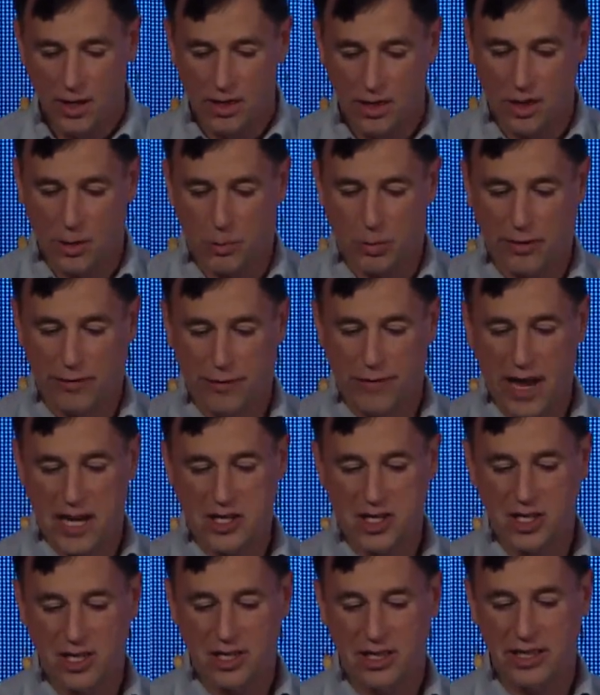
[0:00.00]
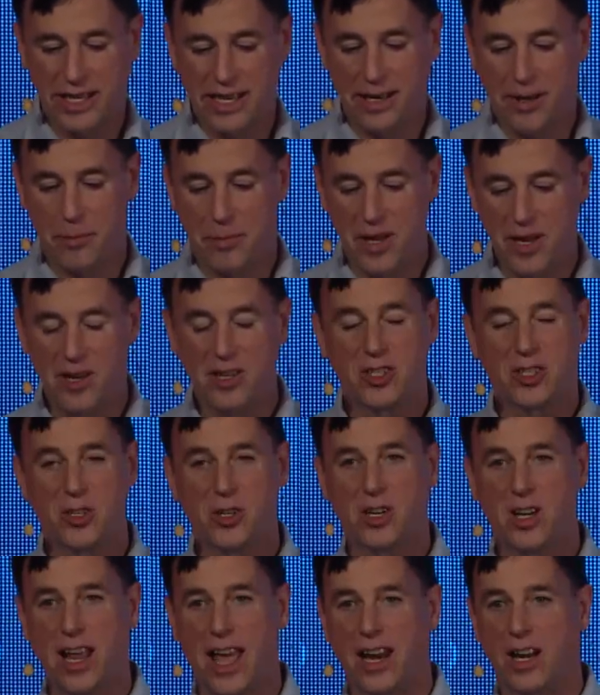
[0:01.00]
the professionally
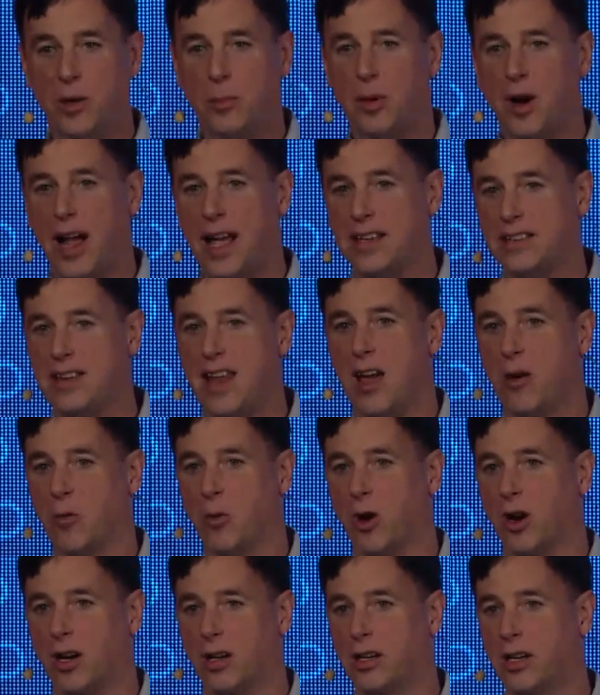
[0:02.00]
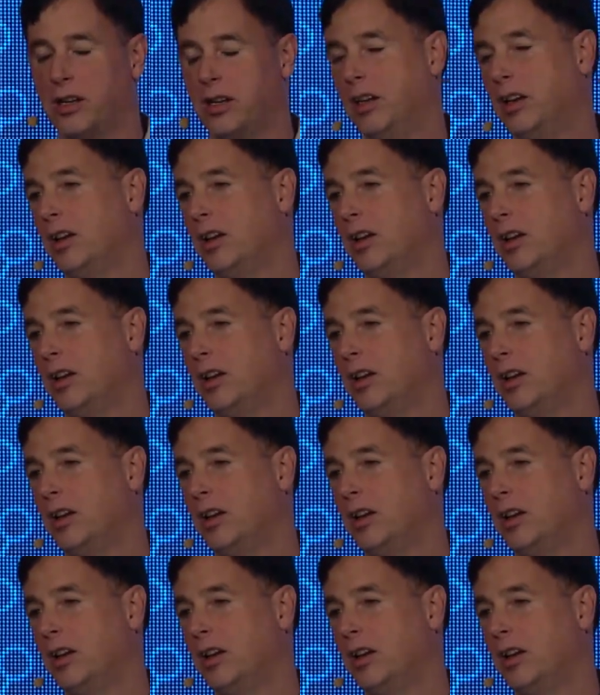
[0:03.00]
administered enterprise network